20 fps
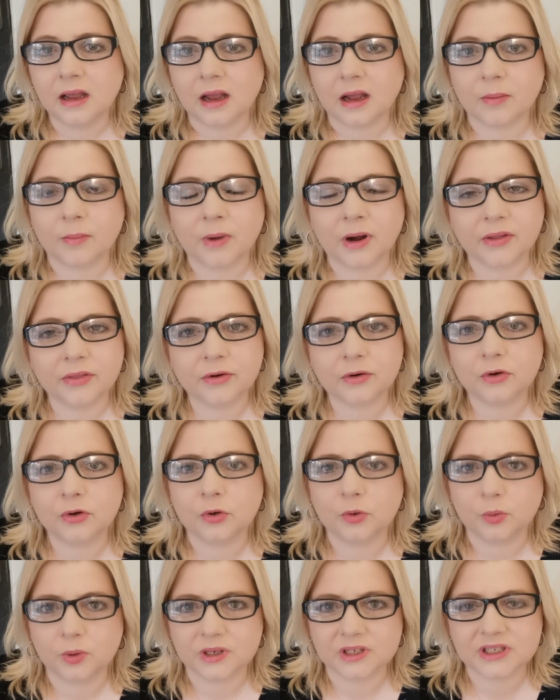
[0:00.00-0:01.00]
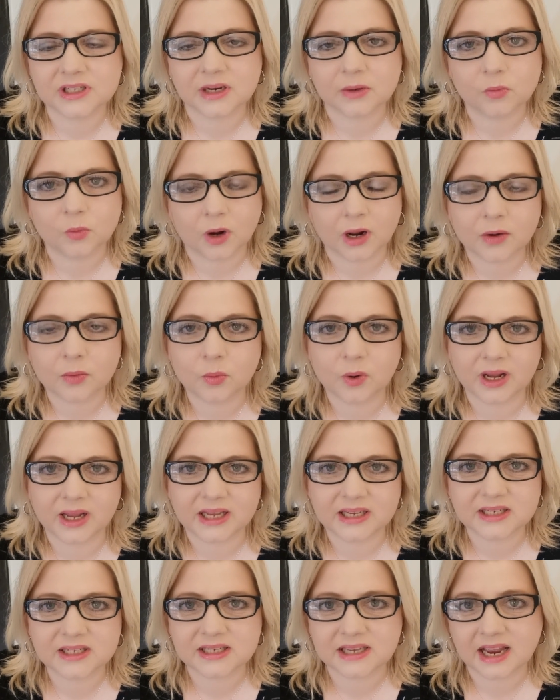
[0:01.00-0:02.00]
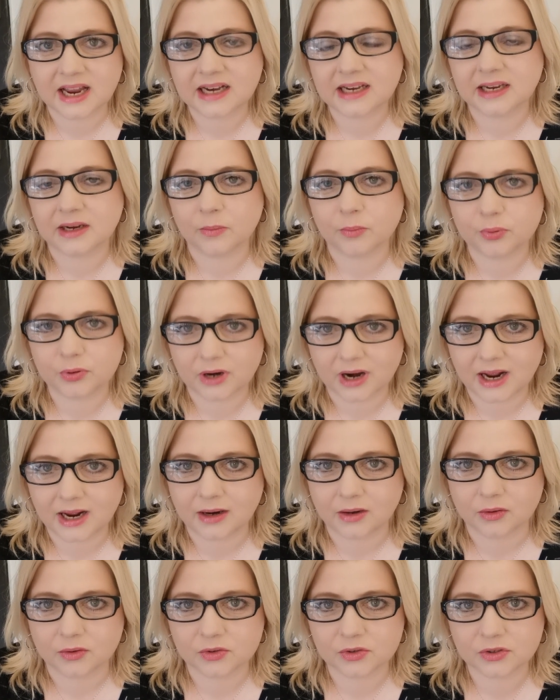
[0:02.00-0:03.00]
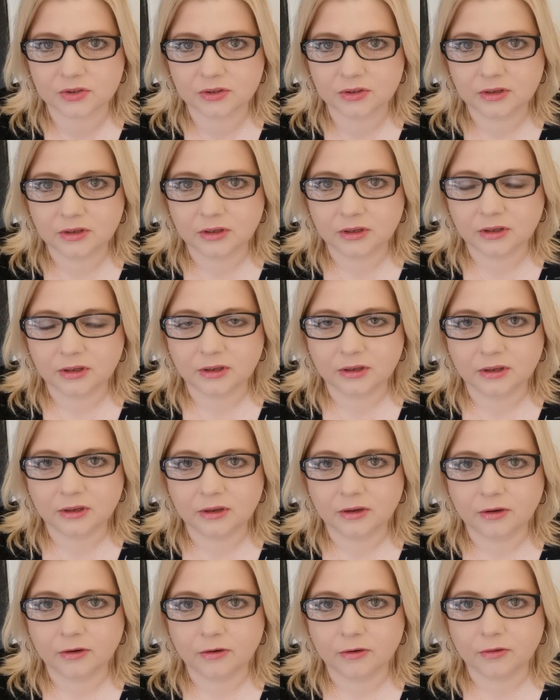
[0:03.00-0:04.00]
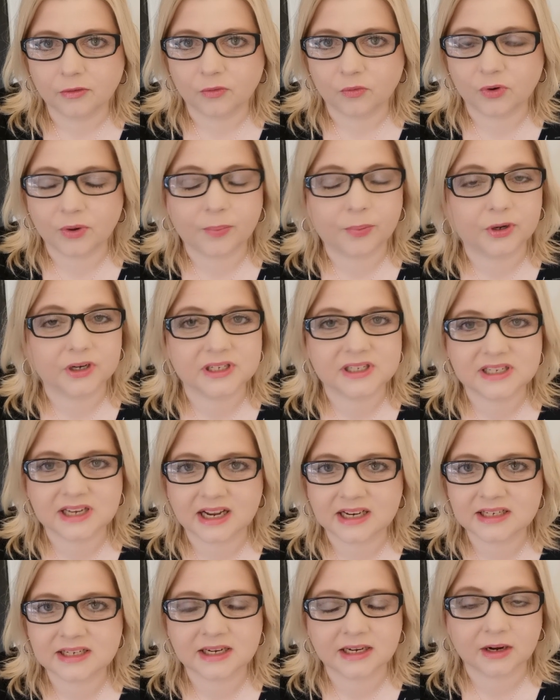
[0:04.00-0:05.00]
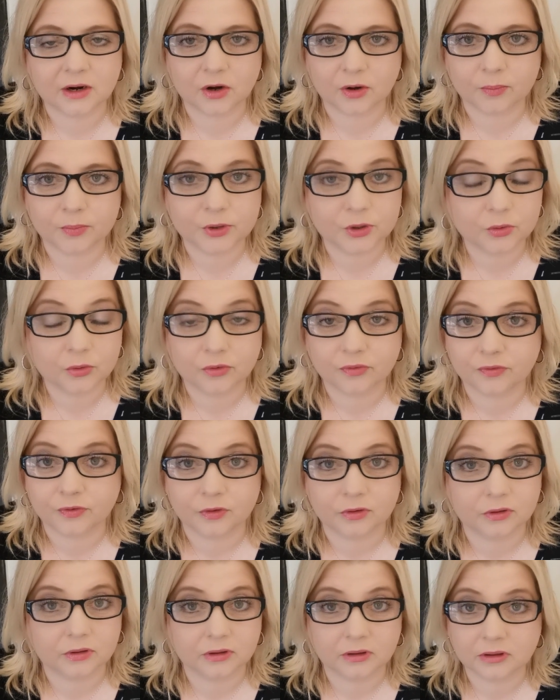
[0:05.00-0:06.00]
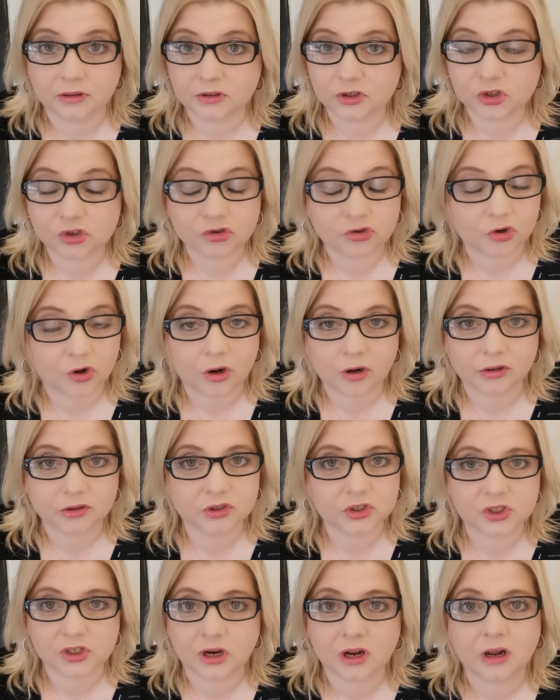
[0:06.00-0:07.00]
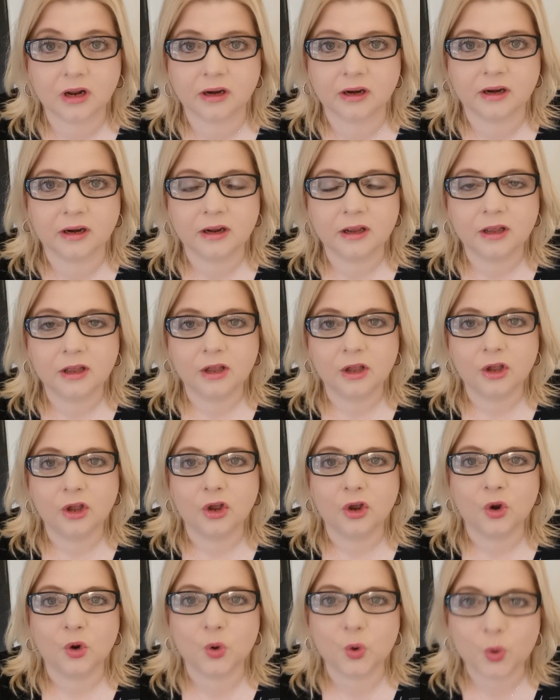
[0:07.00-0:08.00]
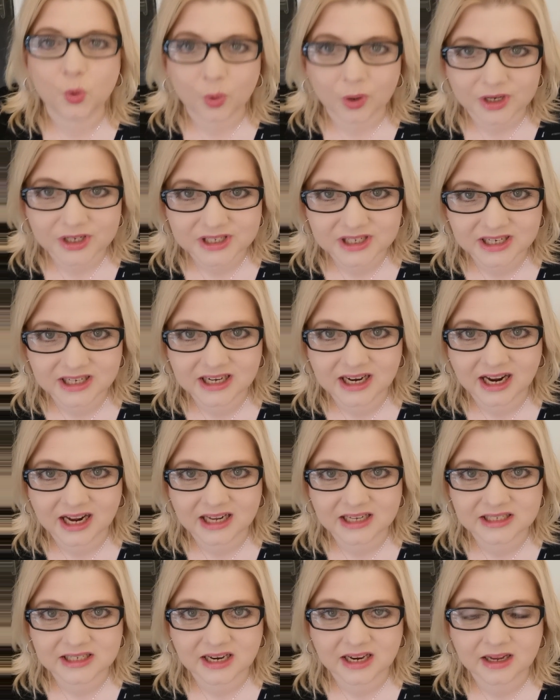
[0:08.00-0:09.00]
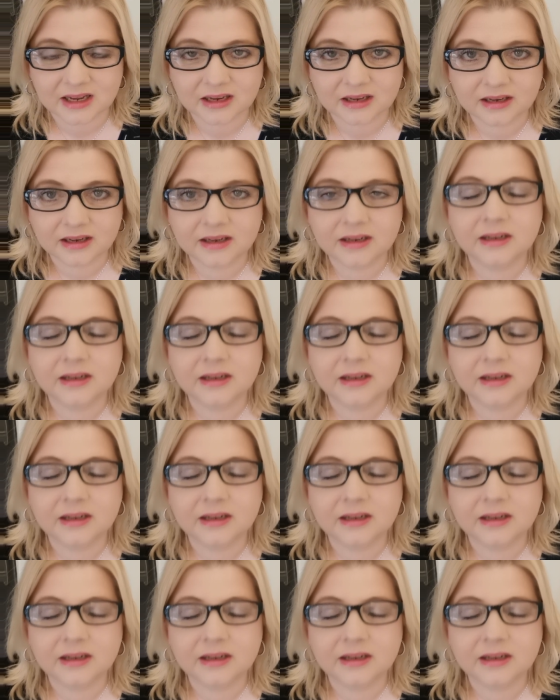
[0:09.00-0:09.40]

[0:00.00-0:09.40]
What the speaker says: A mother who was in one way standing proud, representing her beautiful, strong son who was in Gaza,